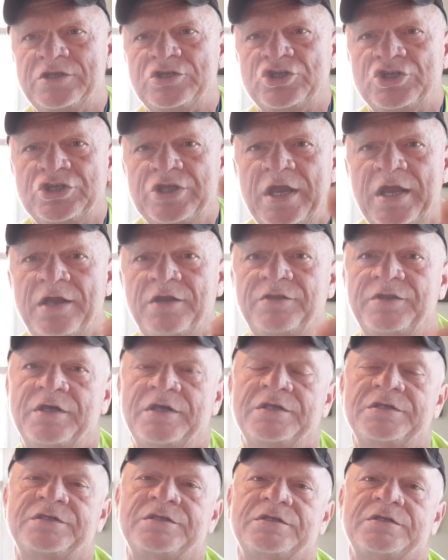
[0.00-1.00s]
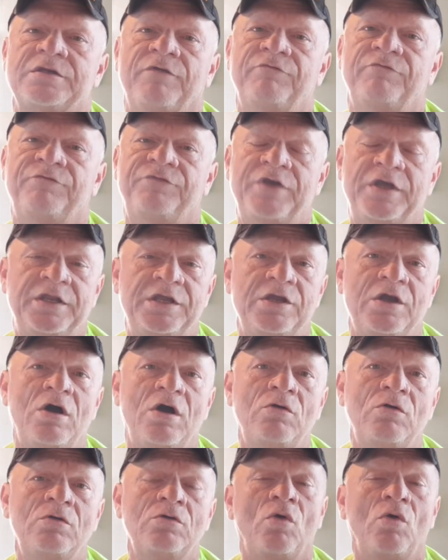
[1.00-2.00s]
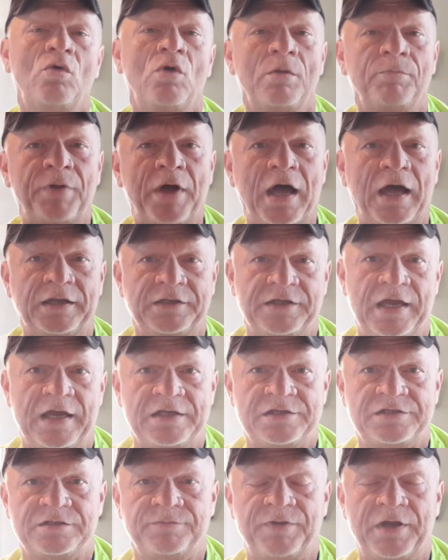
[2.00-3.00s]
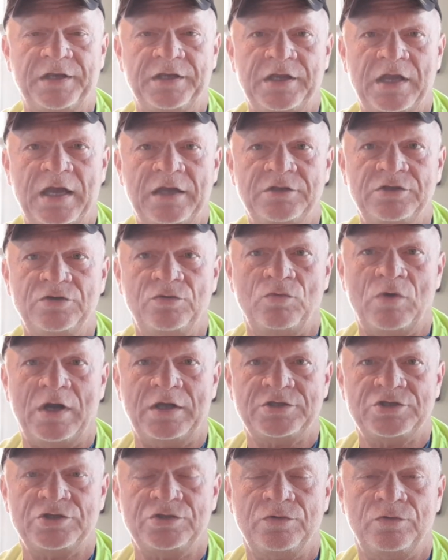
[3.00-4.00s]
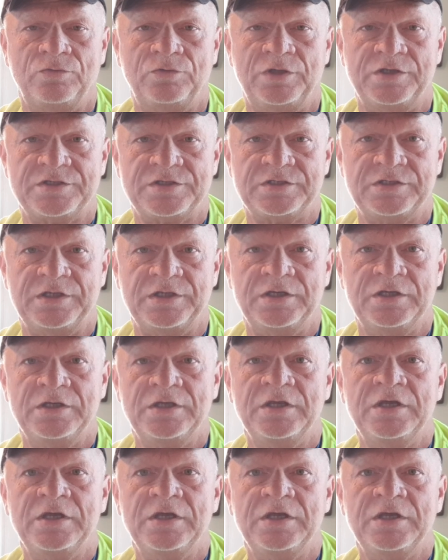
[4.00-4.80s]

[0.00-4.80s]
share this video or podcast, depending on how you're watching or listening.